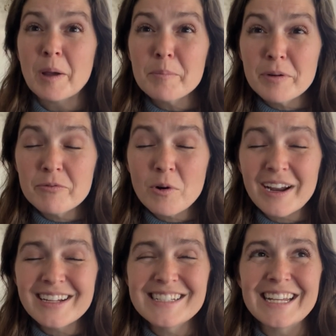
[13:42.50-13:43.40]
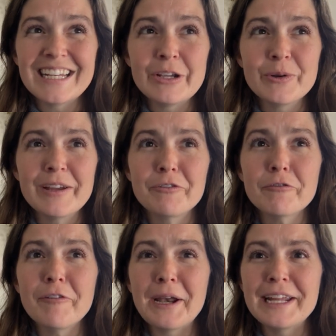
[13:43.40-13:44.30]
Before I continue, if you're
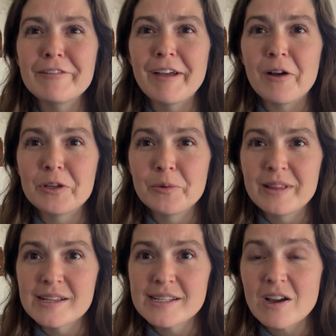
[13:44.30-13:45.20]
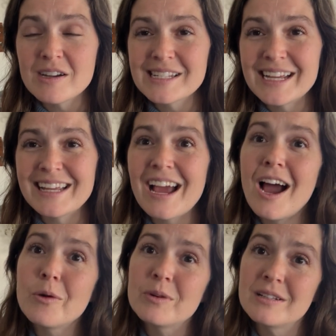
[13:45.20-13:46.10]
finding value in this content,
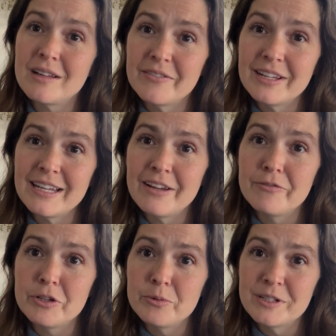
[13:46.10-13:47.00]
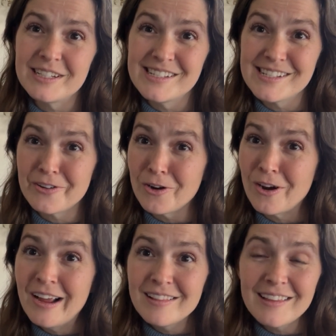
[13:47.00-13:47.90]
I would love it if you would consider
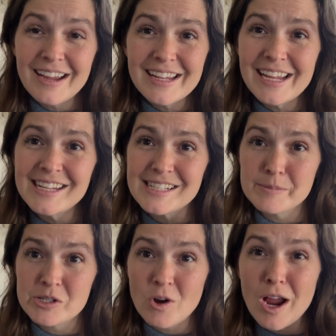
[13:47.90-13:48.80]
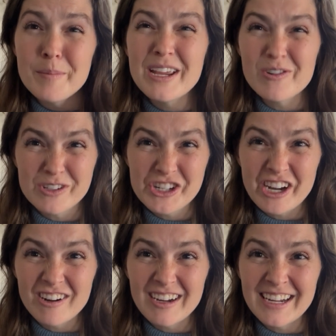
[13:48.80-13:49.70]
liking, subscribing, or
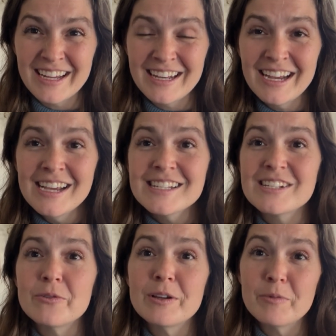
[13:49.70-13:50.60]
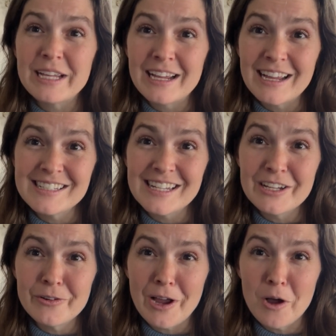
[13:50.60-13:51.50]
sharing it so that we can
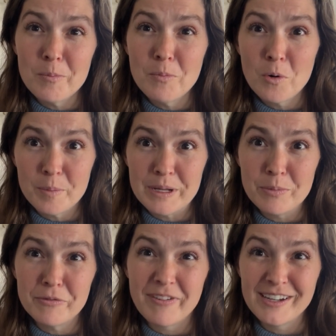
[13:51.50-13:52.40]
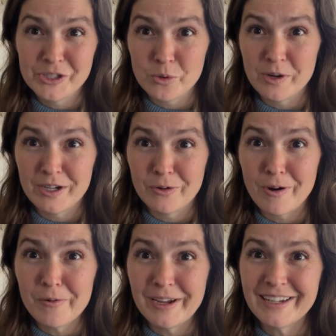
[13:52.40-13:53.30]
continue to help more people find joy in
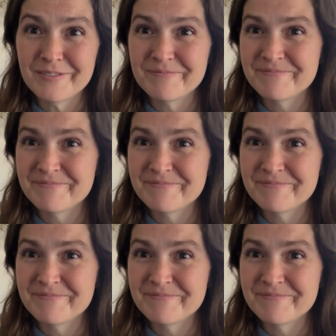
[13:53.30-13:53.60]
growing.